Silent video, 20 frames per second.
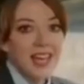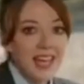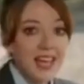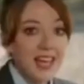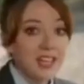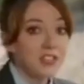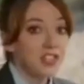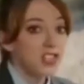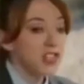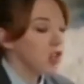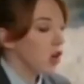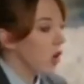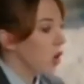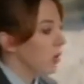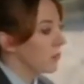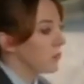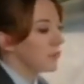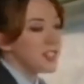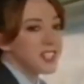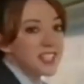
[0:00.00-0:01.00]
Here's a sort
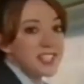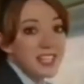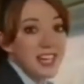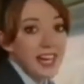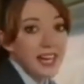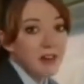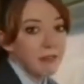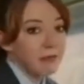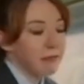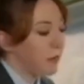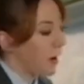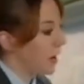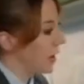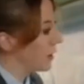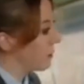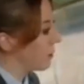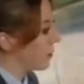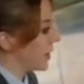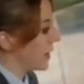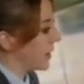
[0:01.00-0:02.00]
of stick
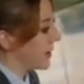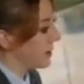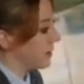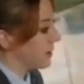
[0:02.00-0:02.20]
fight bit,